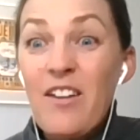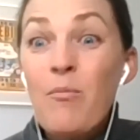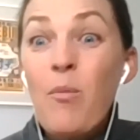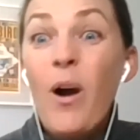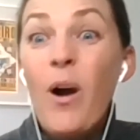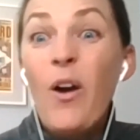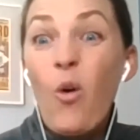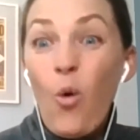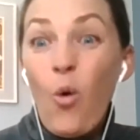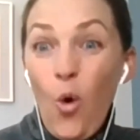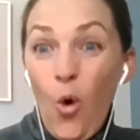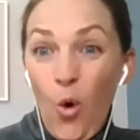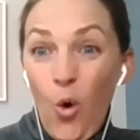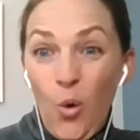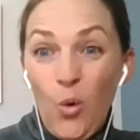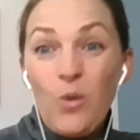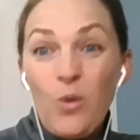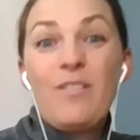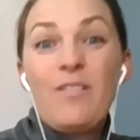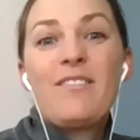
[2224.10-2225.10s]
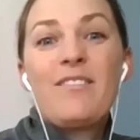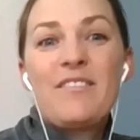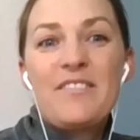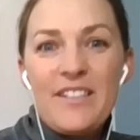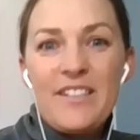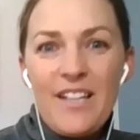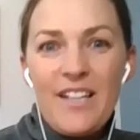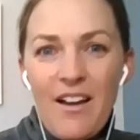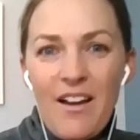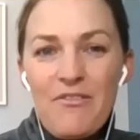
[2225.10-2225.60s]
my all.
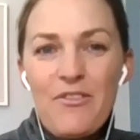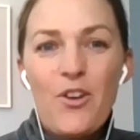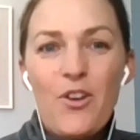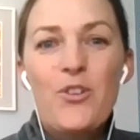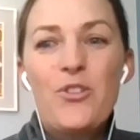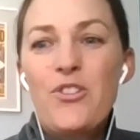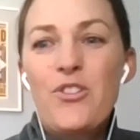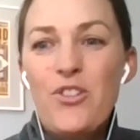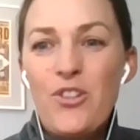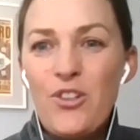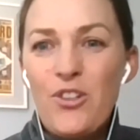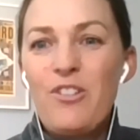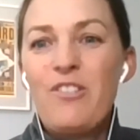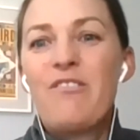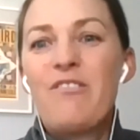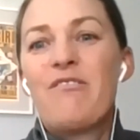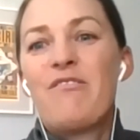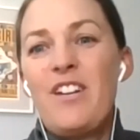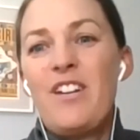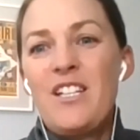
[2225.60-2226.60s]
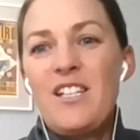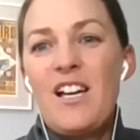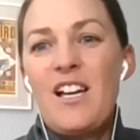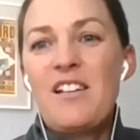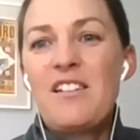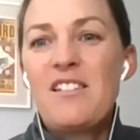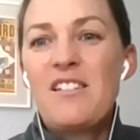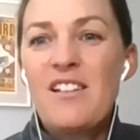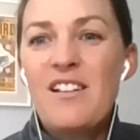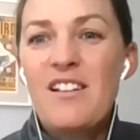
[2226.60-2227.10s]
Love those two.
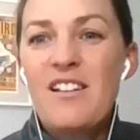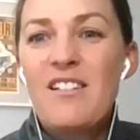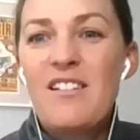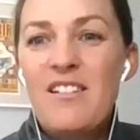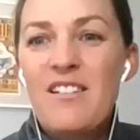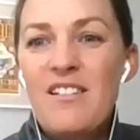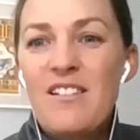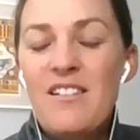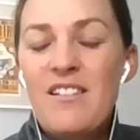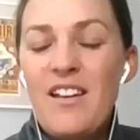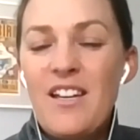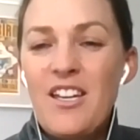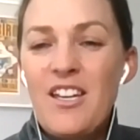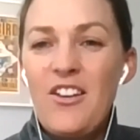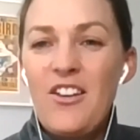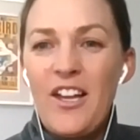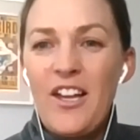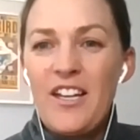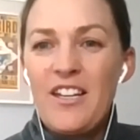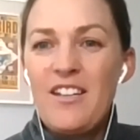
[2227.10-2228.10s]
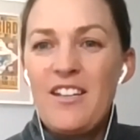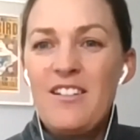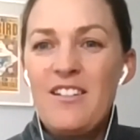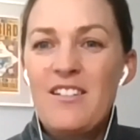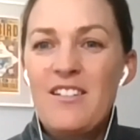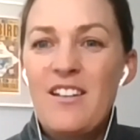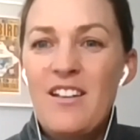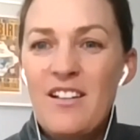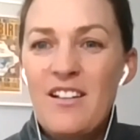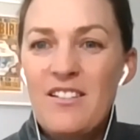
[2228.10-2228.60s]
Fantastic. Thank you,
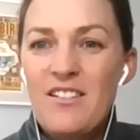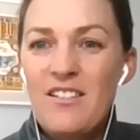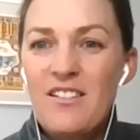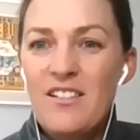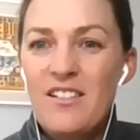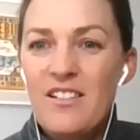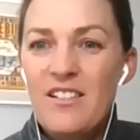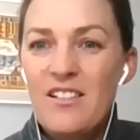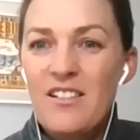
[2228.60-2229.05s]
ladies. Excellent.